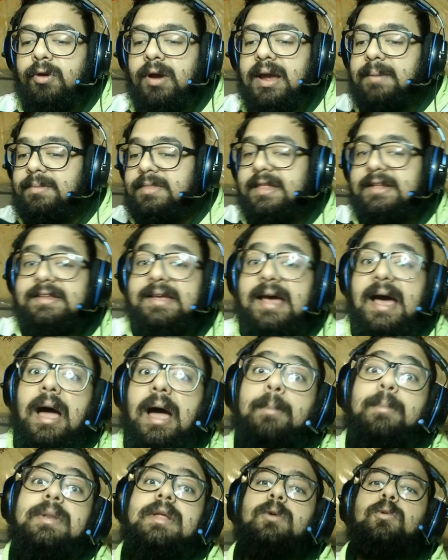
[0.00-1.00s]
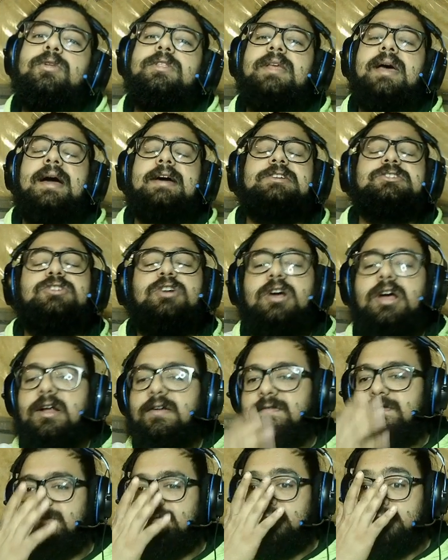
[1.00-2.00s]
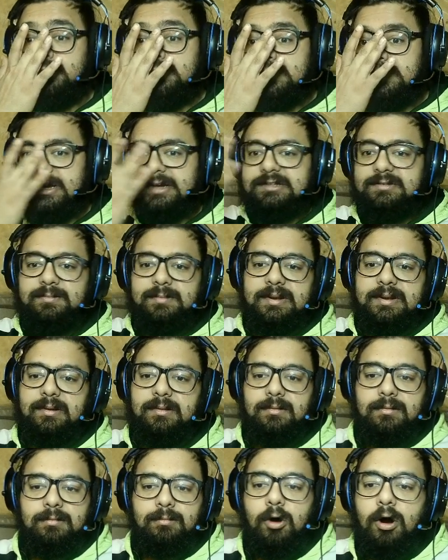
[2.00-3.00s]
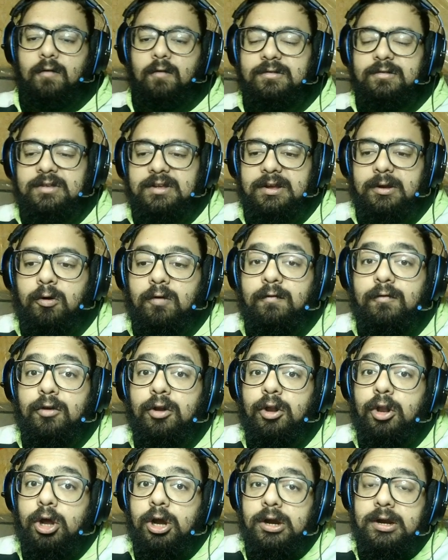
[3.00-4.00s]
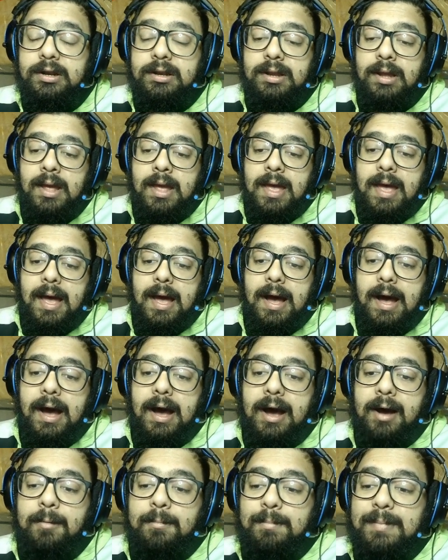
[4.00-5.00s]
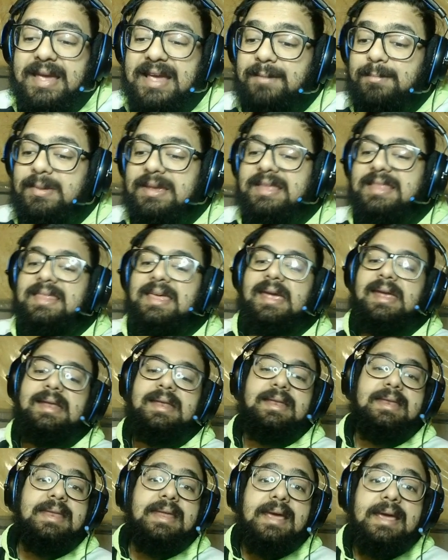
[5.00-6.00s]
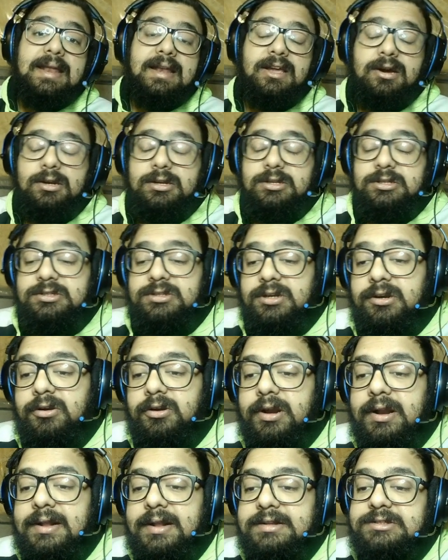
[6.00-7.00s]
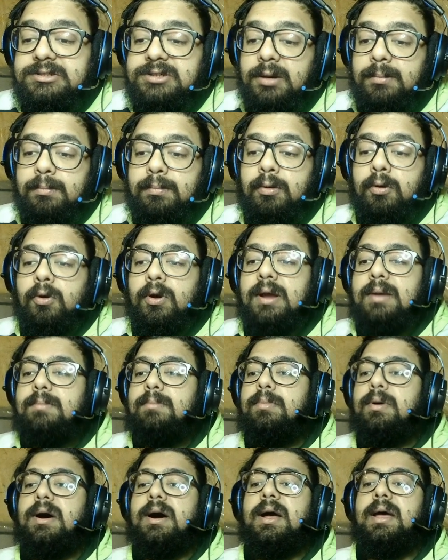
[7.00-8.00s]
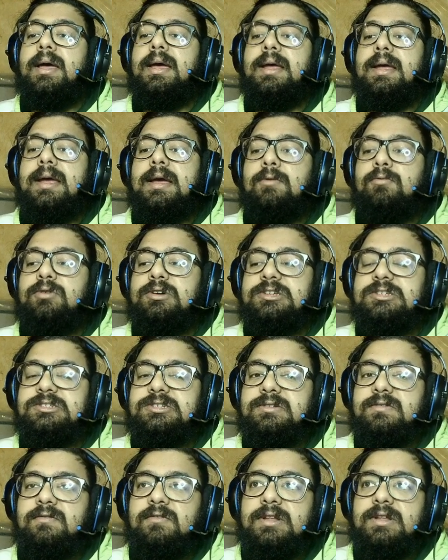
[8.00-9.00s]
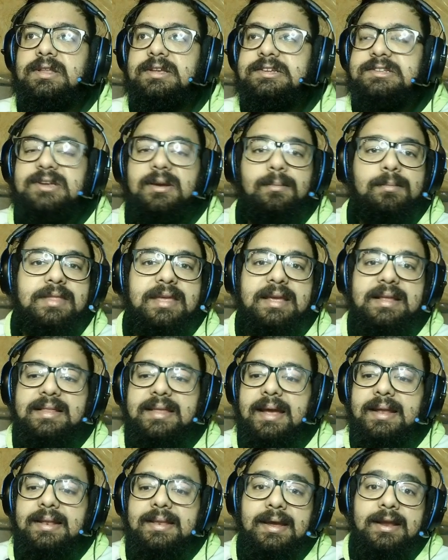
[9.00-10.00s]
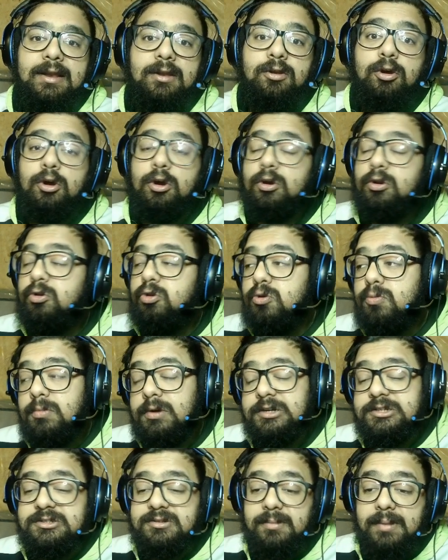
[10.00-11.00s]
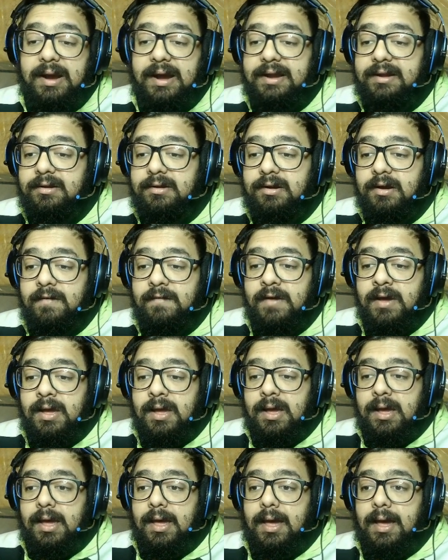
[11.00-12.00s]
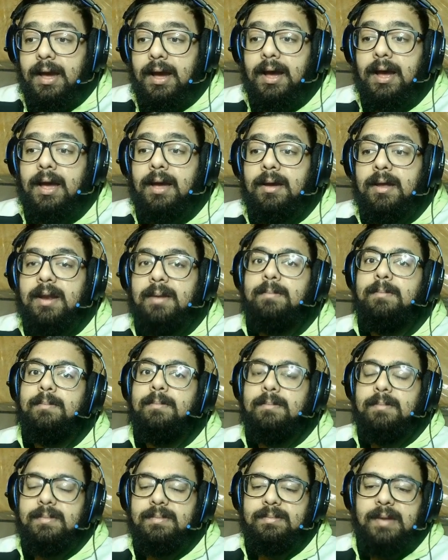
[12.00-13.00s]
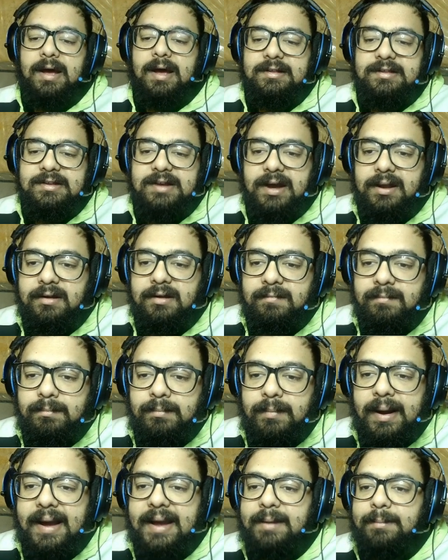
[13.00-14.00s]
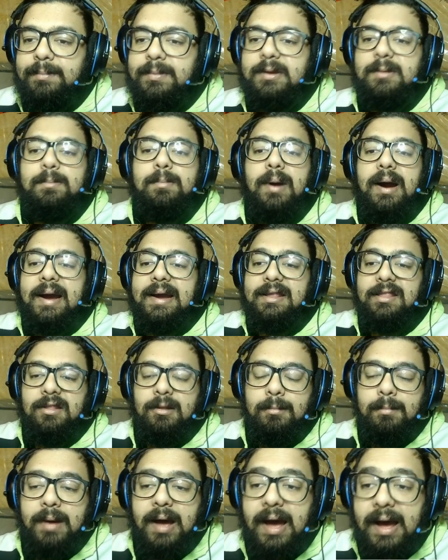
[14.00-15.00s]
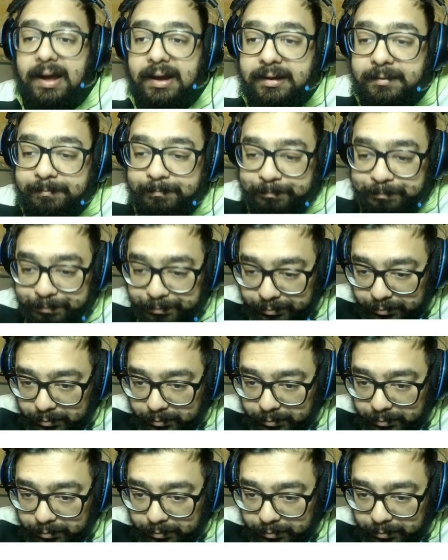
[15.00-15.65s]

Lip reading: gripe that's happening with the actual headphones has been obviously overlooked. Maybe they did consider it in some point, but it wasn't really something that they took too much mind of, and that's kind of might be biting them back.